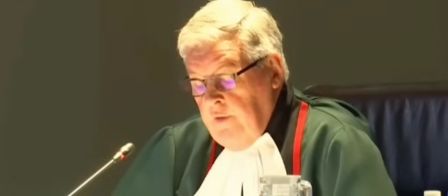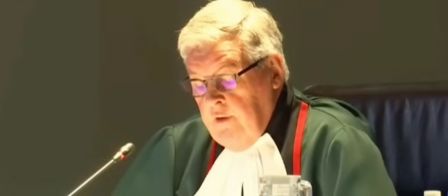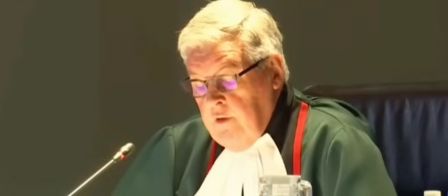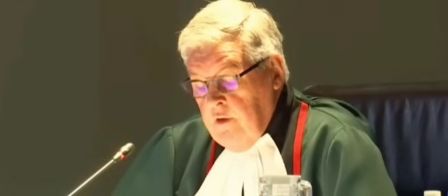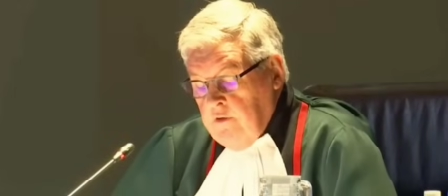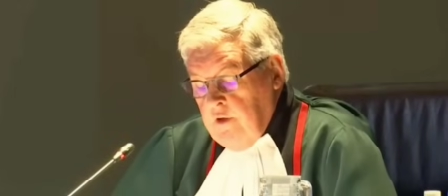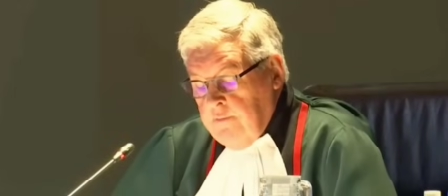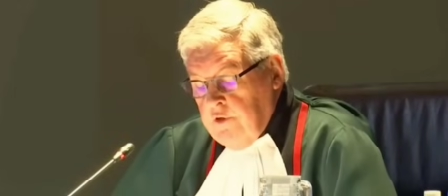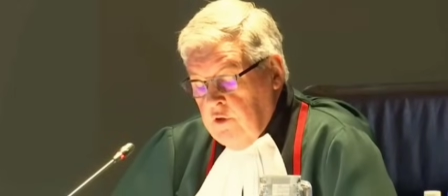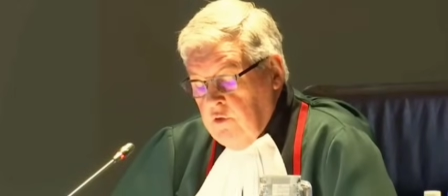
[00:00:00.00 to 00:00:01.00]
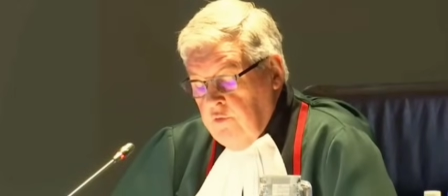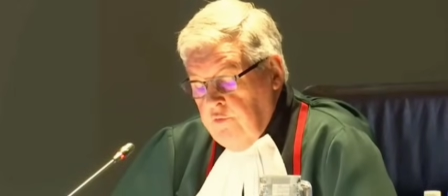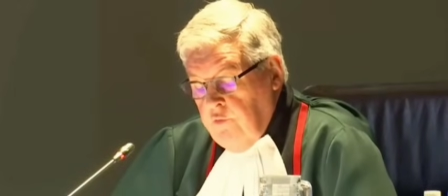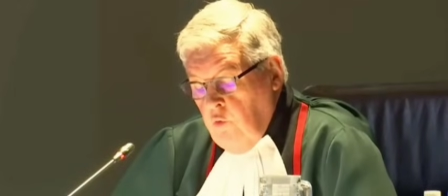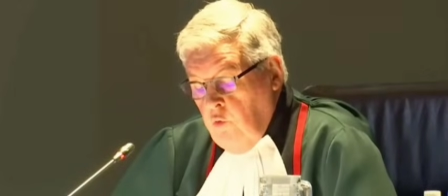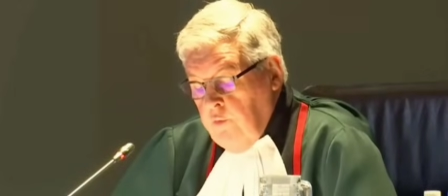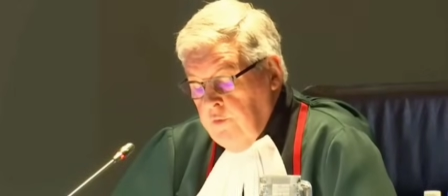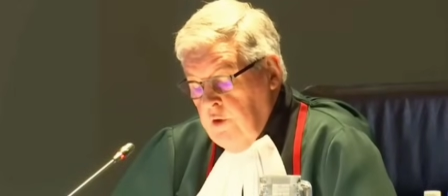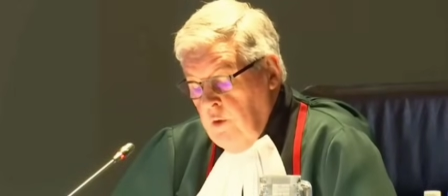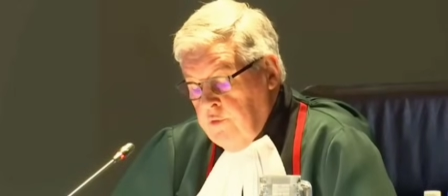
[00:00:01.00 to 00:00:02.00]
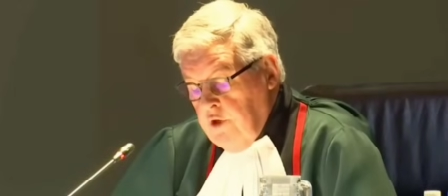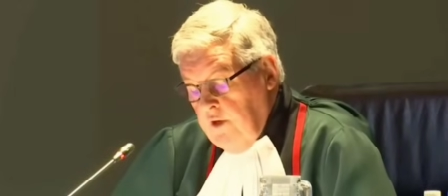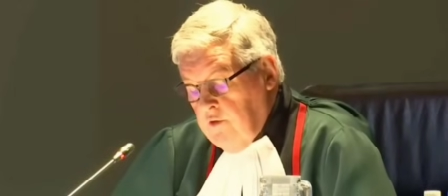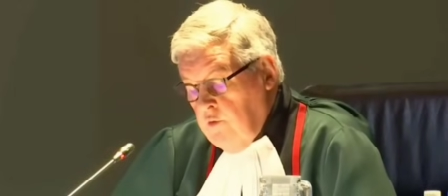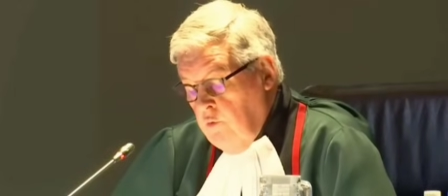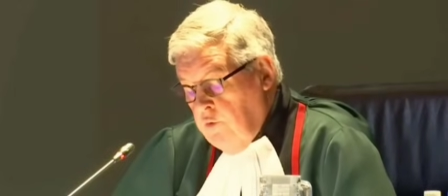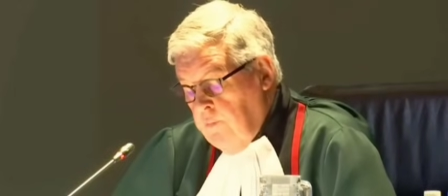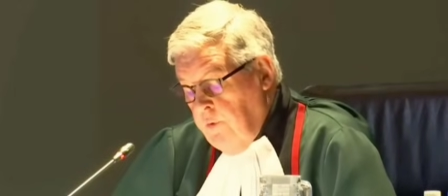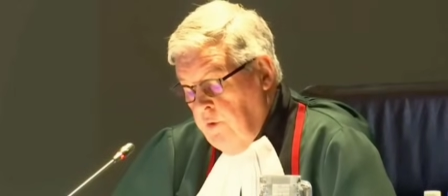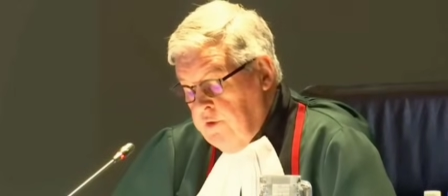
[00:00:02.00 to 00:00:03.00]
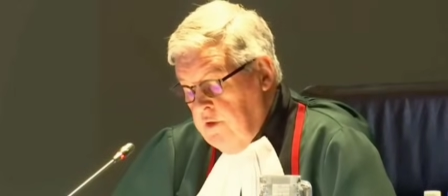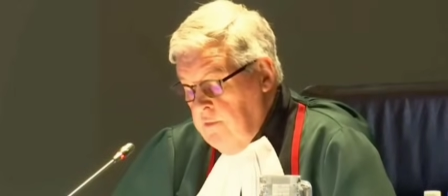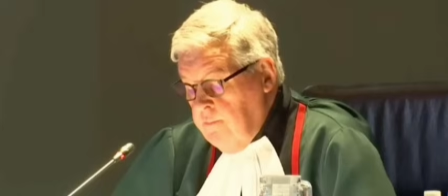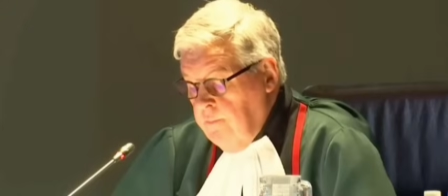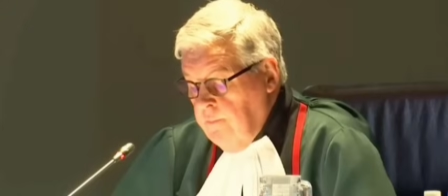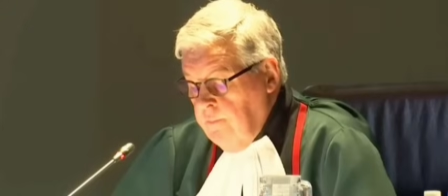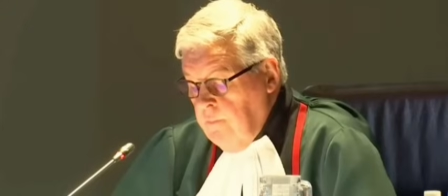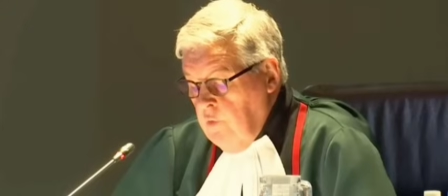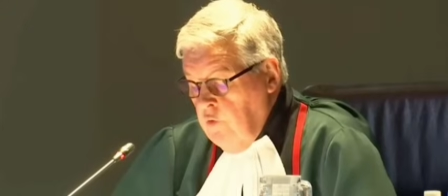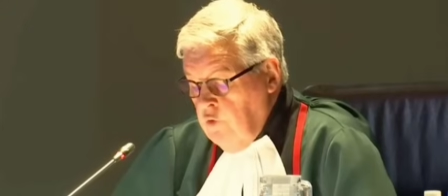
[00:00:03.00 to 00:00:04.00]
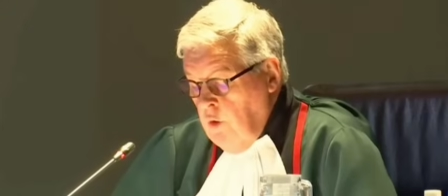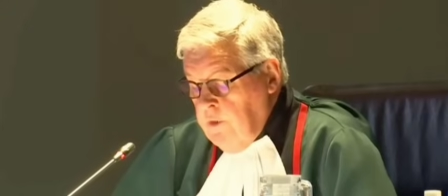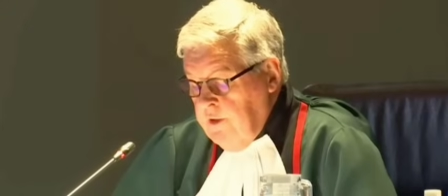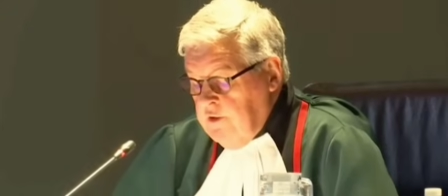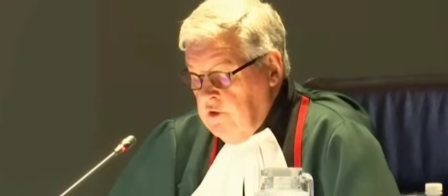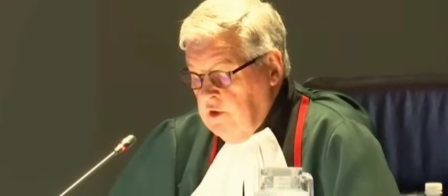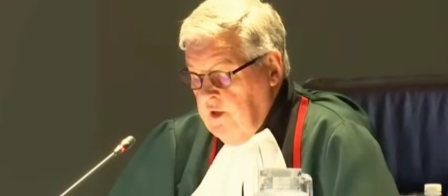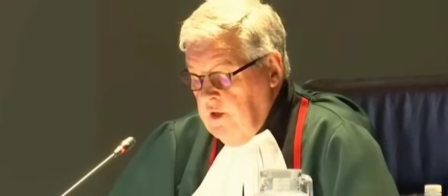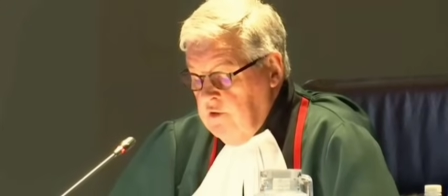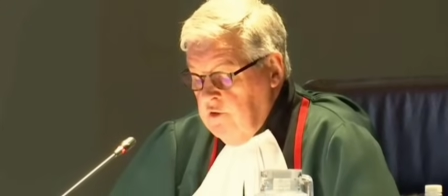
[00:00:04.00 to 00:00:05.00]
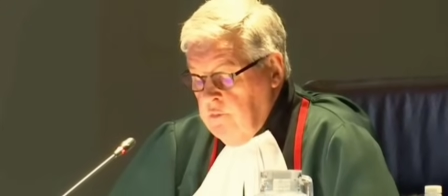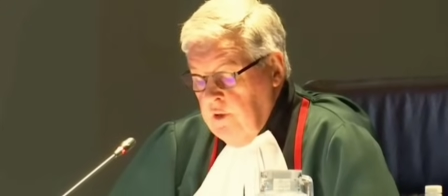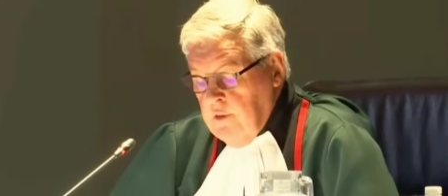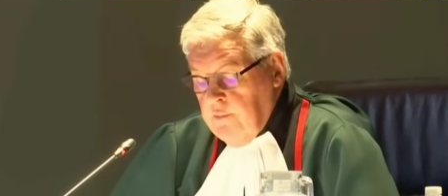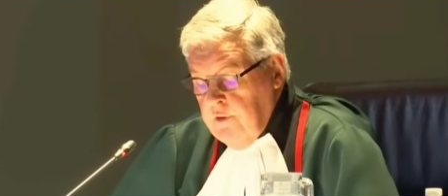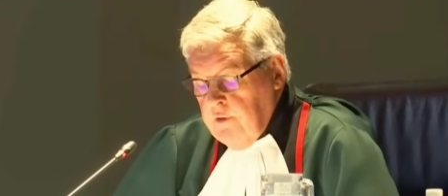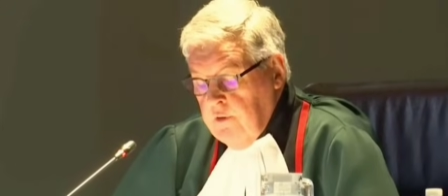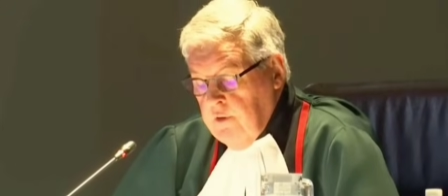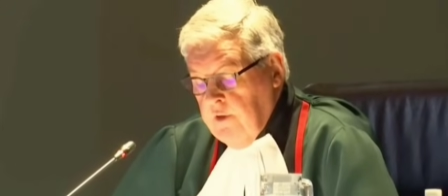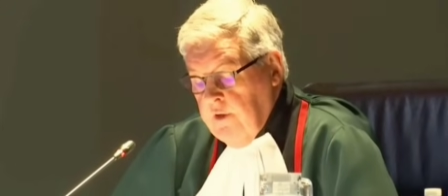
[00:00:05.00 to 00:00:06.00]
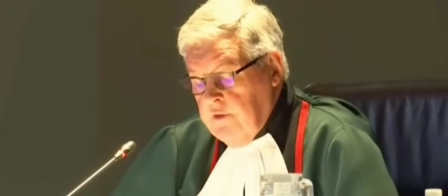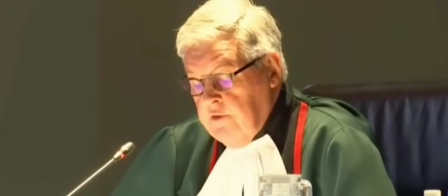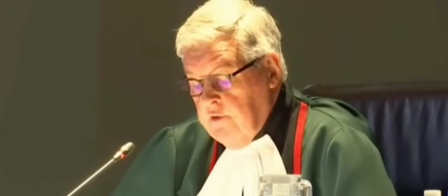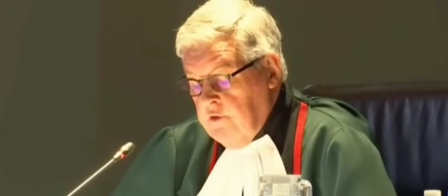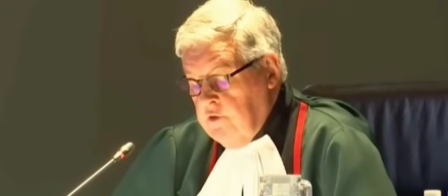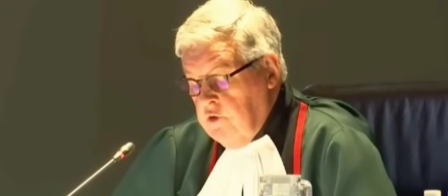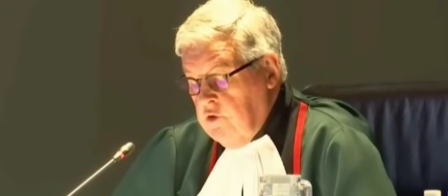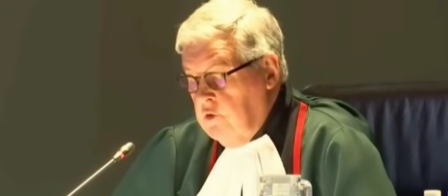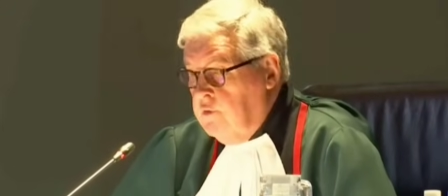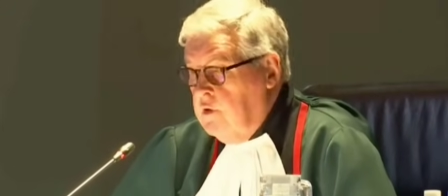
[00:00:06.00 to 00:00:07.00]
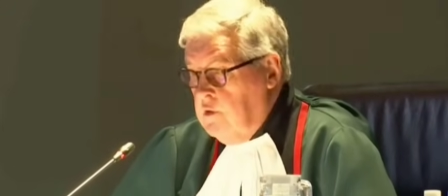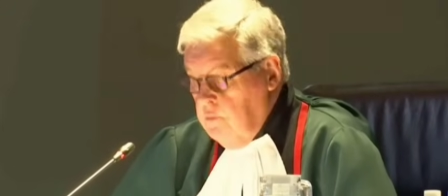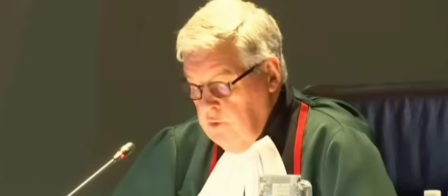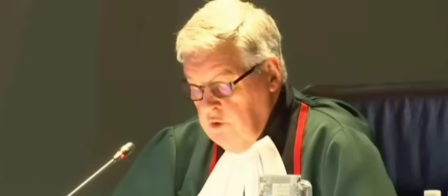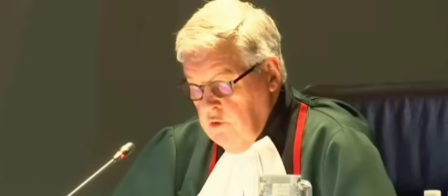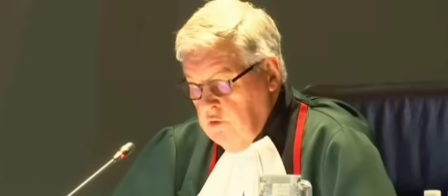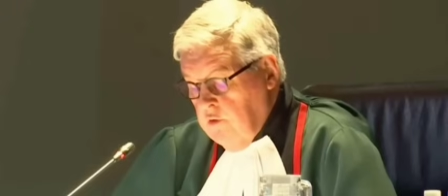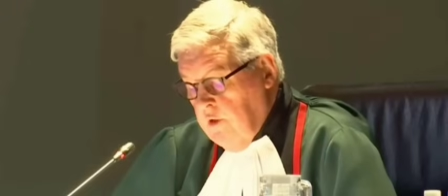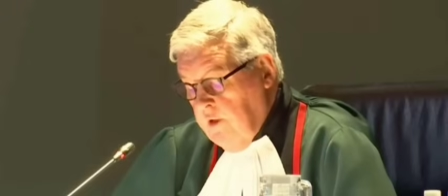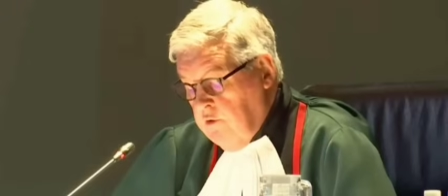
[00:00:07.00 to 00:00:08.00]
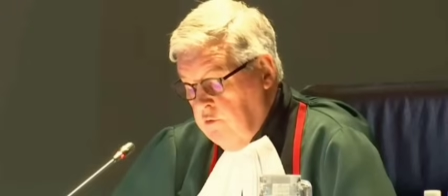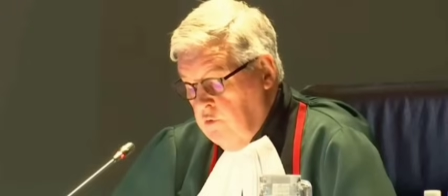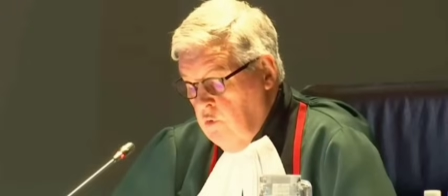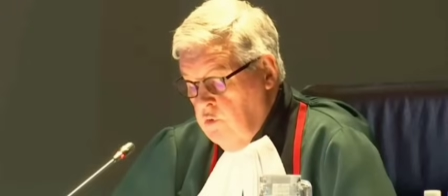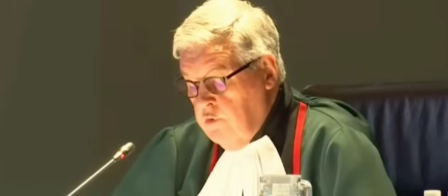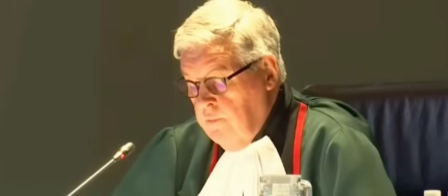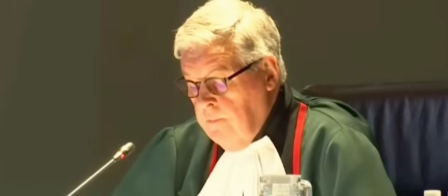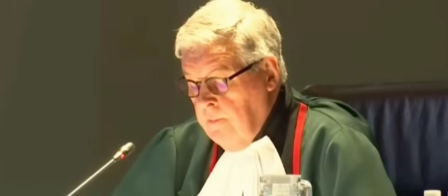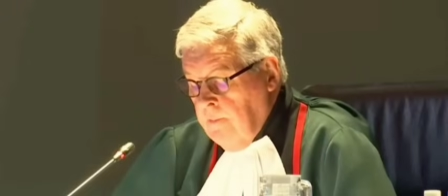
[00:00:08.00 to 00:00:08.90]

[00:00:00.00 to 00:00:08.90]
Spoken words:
And then in subsection 4, the objector or the party who nominated the candidate may appeal against the decision of the Commission to the Electoral Court